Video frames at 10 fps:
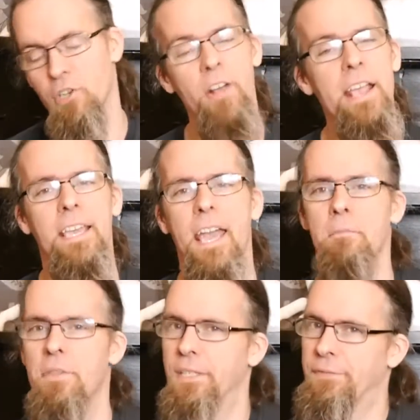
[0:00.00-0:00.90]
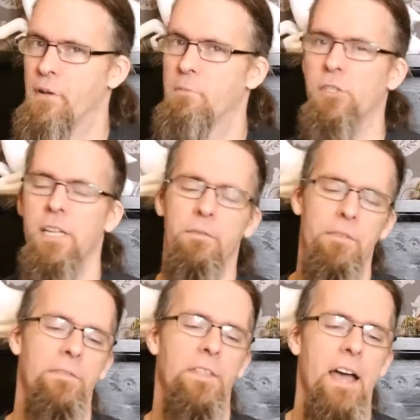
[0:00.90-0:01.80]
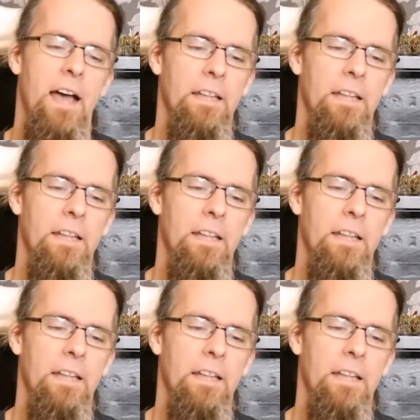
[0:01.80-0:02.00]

Great game. Thanks very much, David, for that.